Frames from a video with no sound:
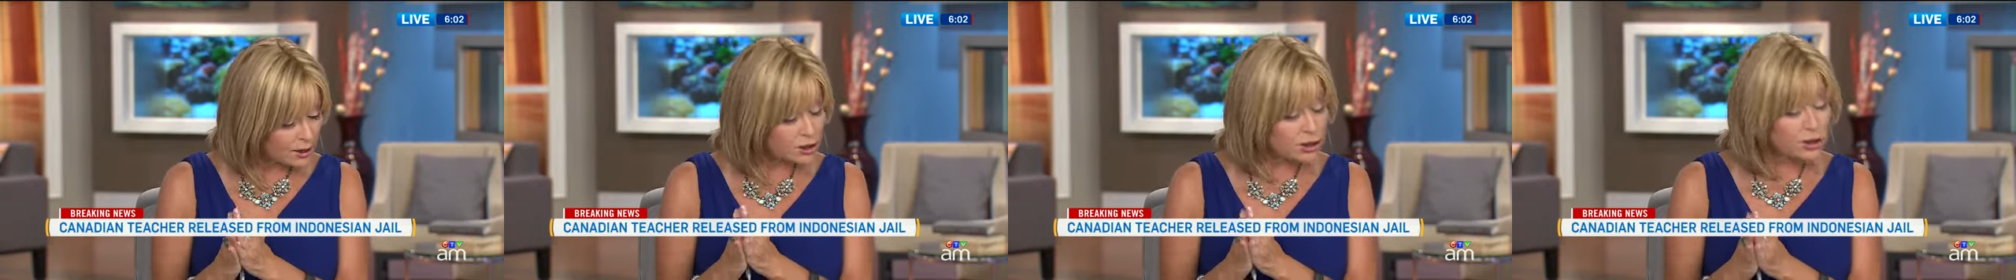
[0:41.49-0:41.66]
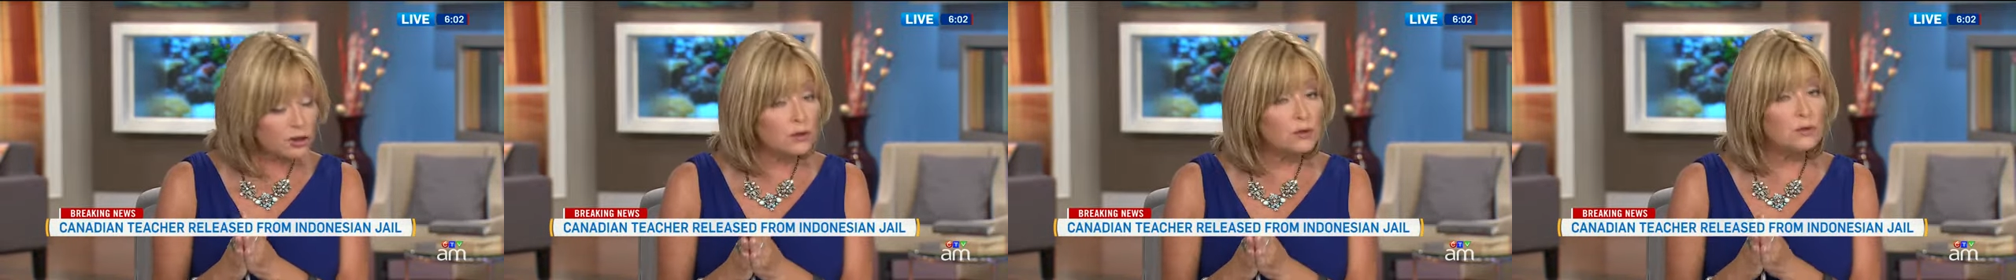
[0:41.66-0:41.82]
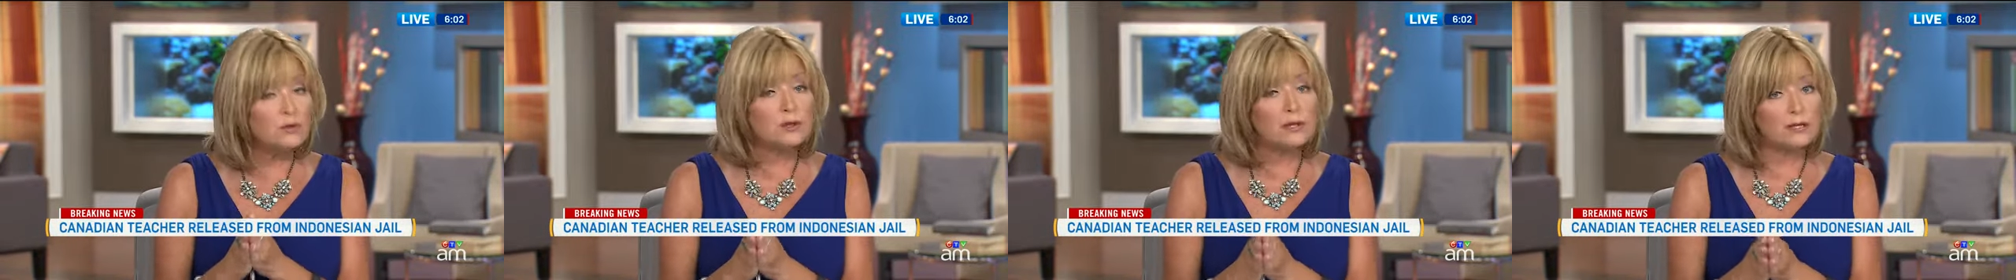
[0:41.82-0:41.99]

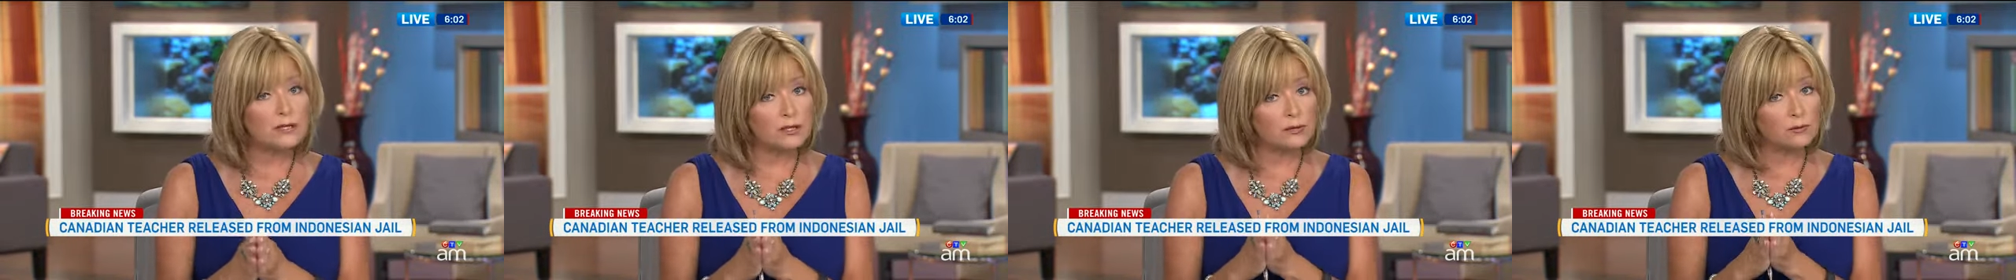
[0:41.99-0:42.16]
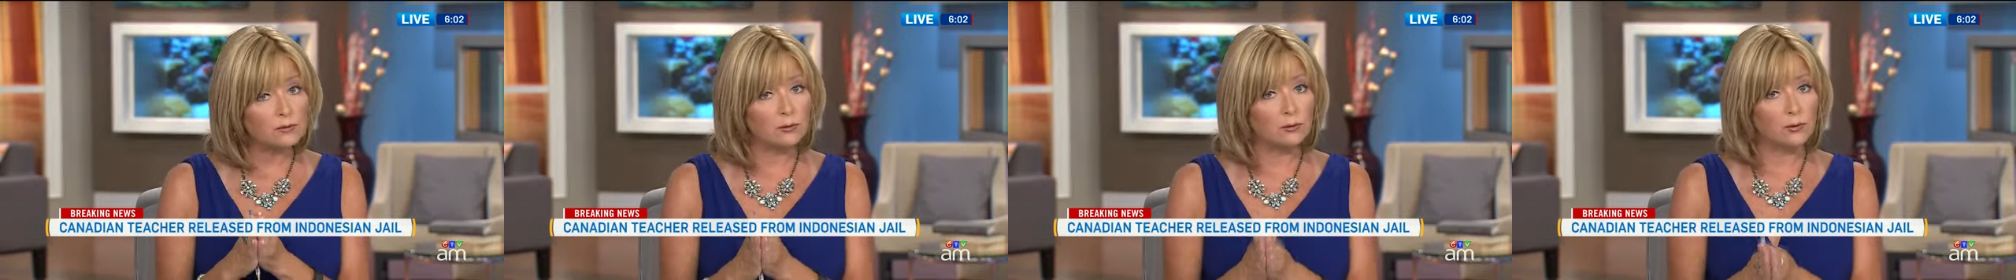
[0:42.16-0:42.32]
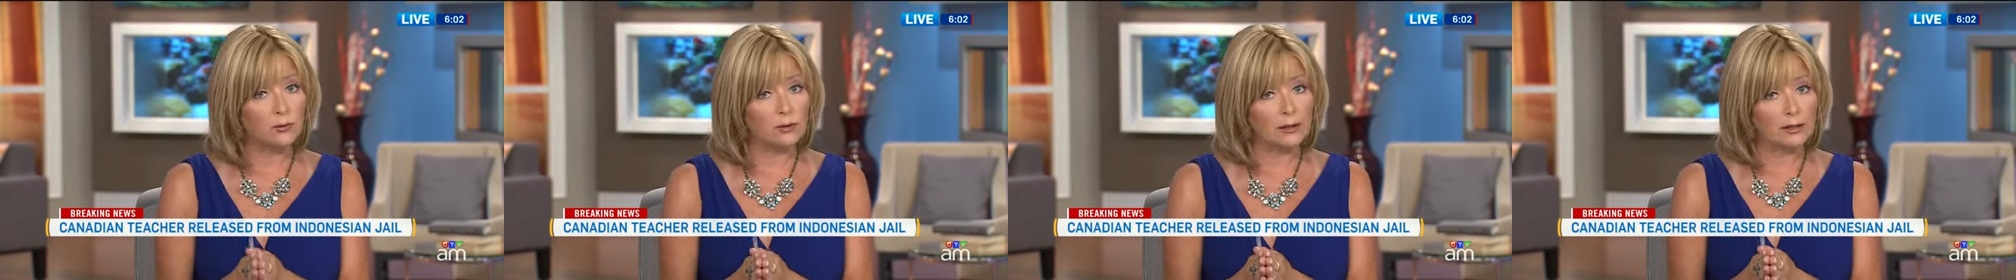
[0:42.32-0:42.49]
to this
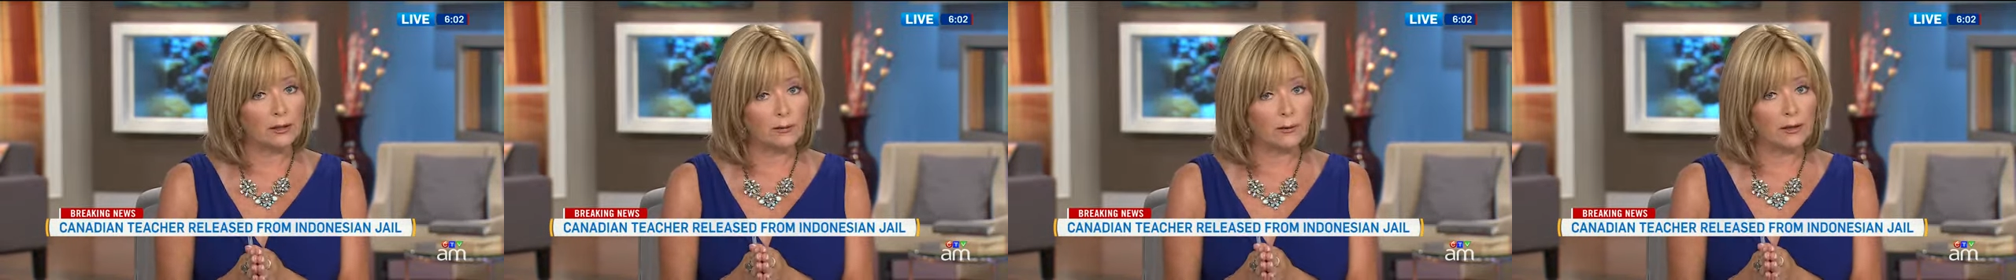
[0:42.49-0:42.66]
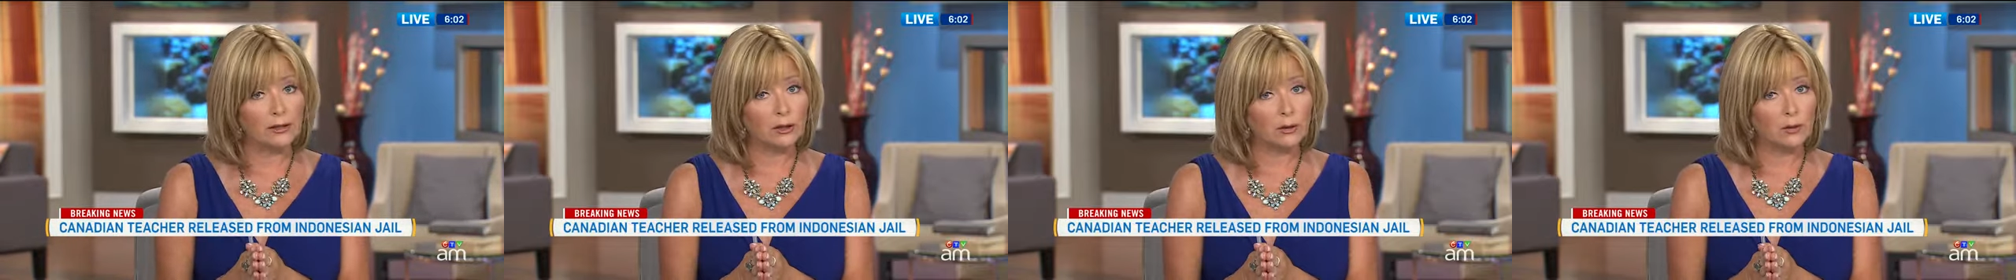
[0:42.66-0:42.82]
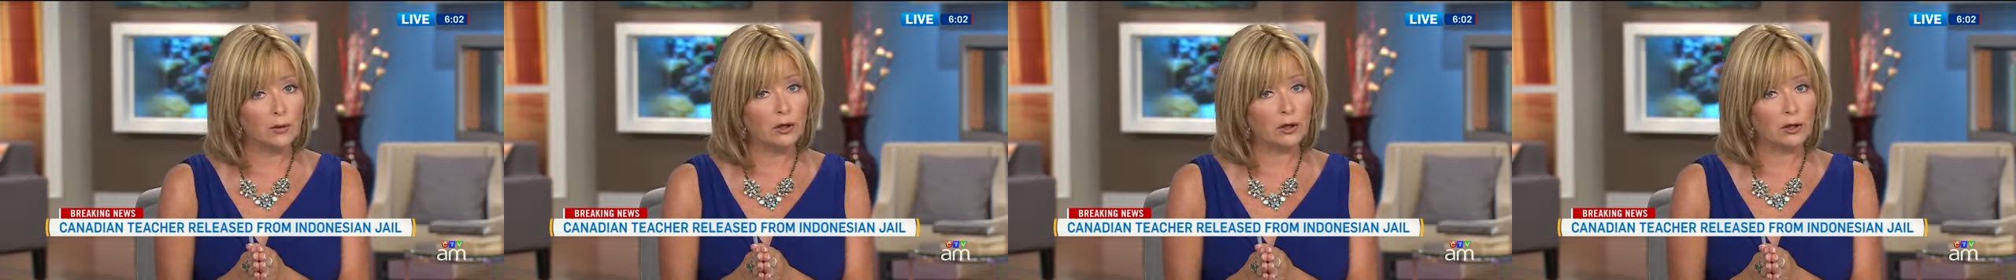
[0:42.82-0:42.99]
ruling
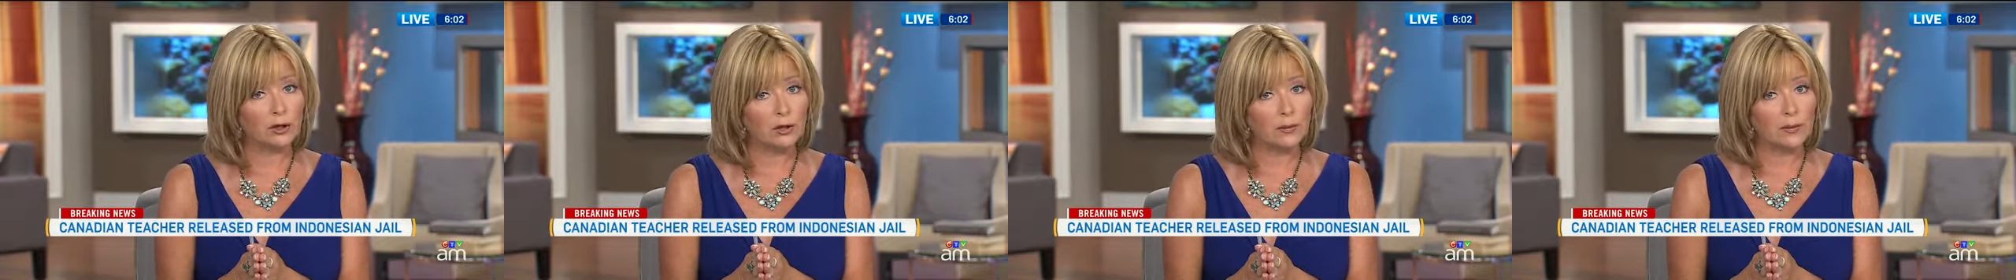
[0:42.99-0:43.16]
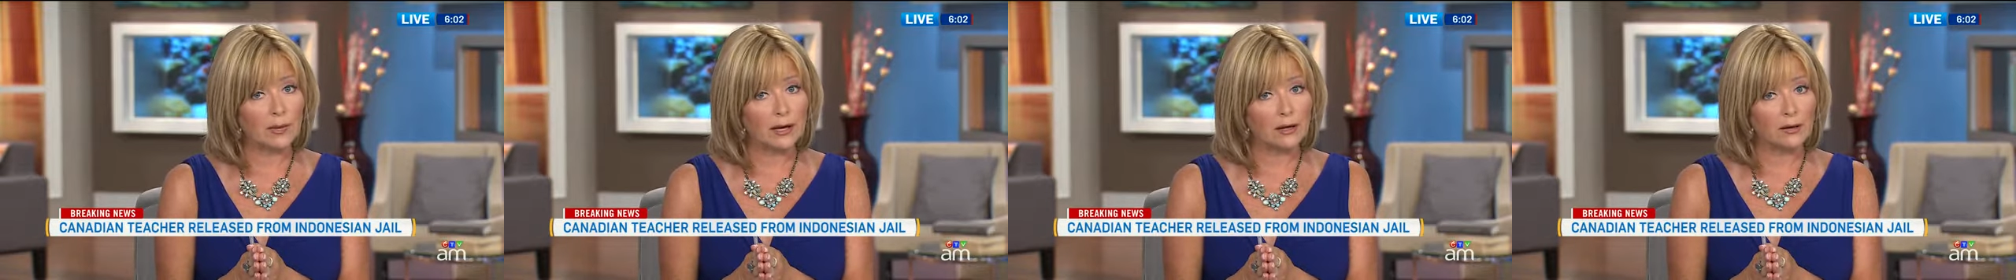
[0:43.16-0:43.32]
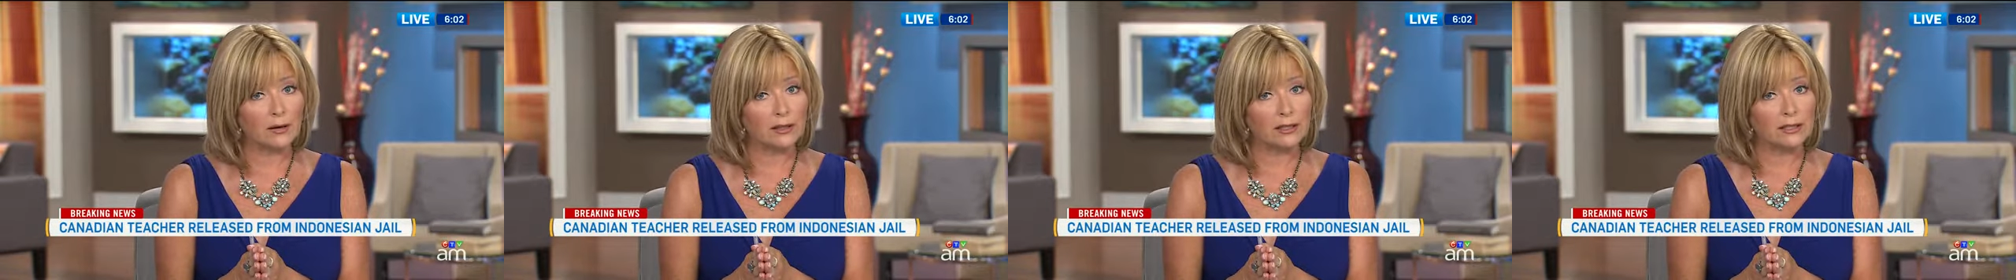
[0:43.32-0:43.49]
when you heard
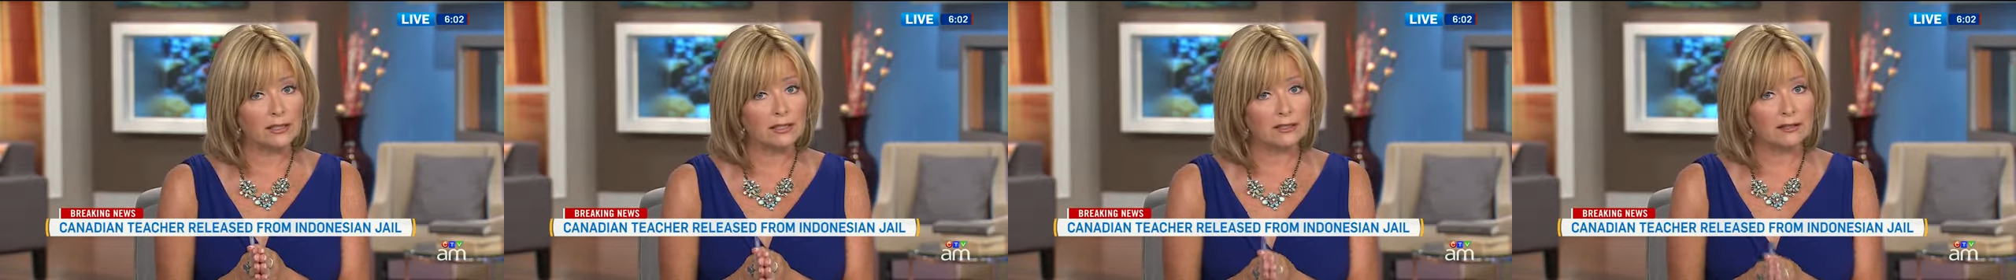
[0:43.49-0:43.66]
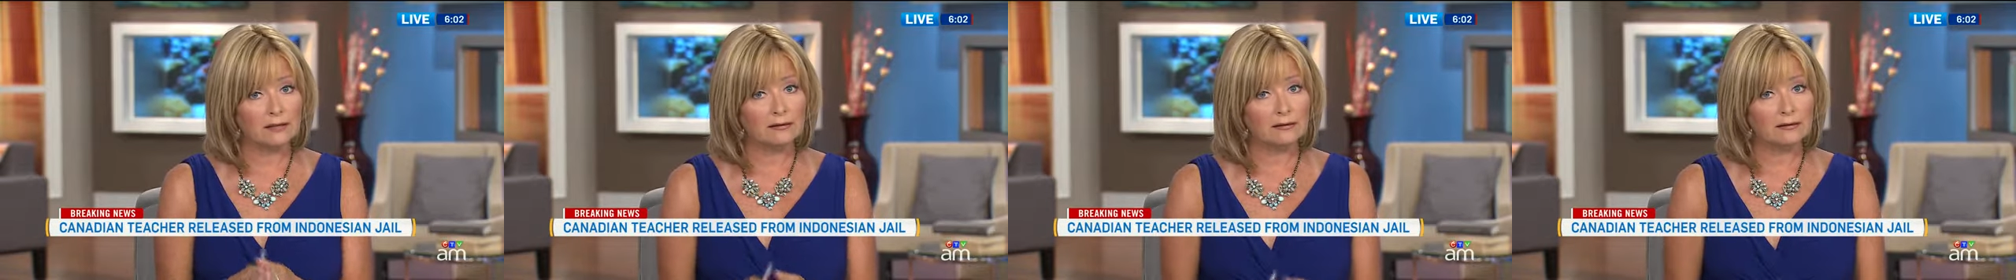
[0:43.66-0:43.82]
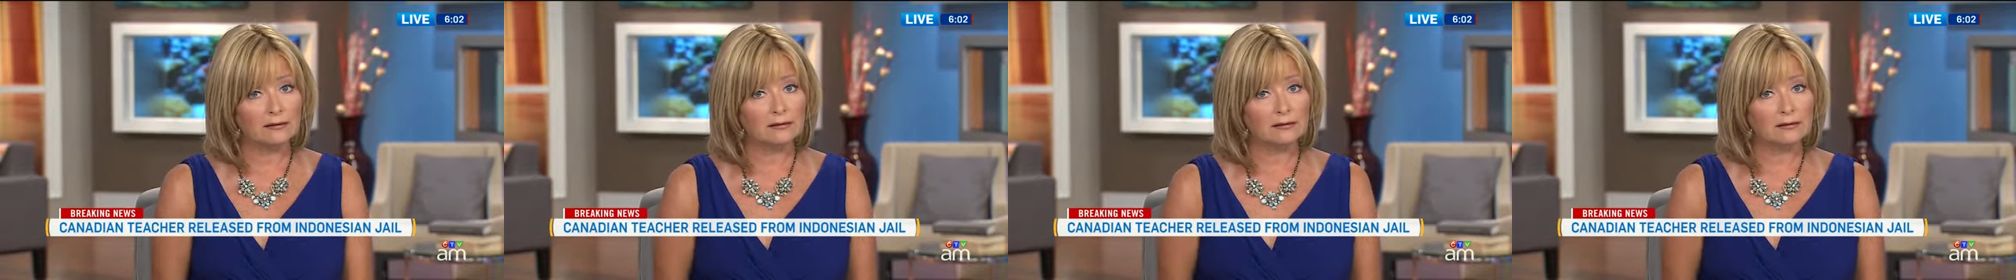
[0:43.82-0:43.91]
about it.